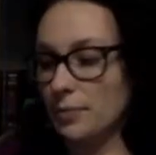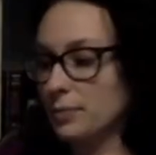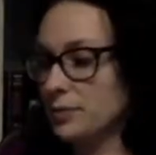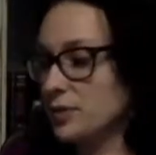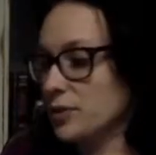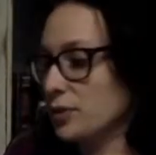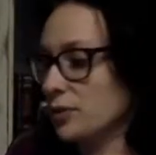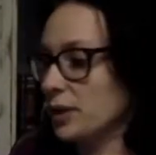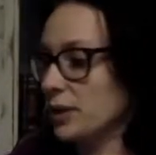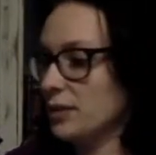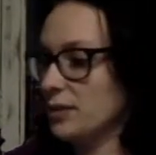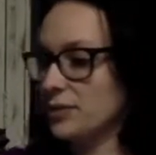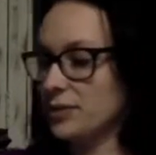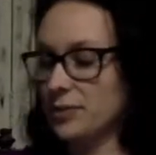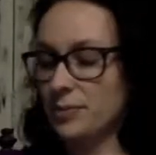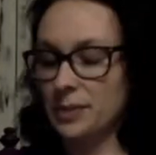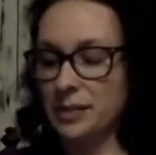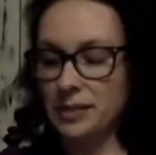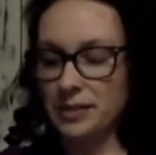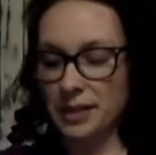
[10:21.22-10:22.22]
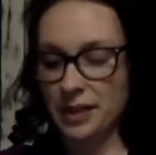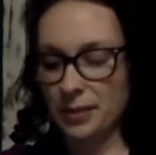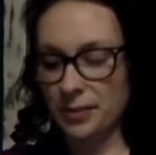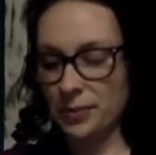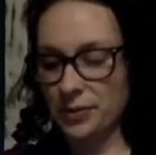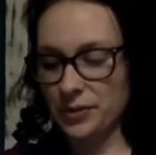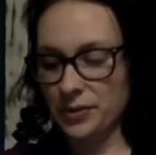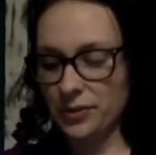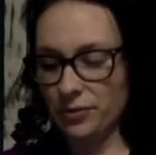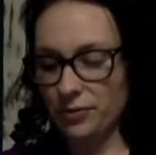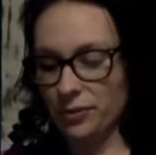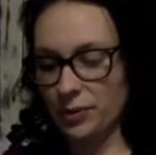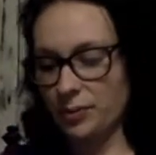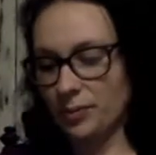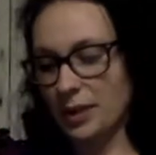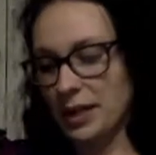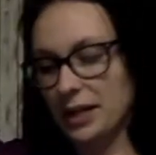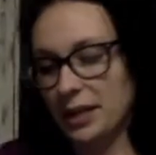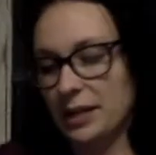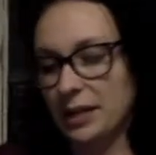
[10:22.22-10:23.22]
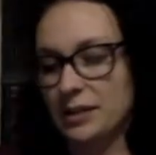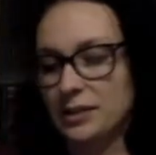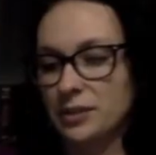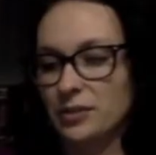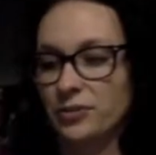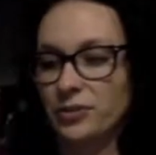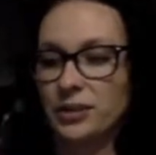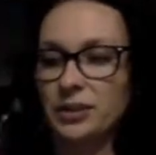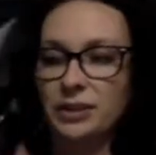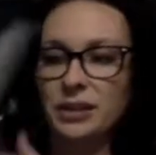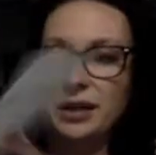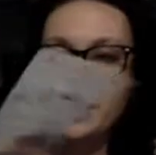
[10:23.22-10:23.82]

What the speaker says: So here's some examples of what my kids filled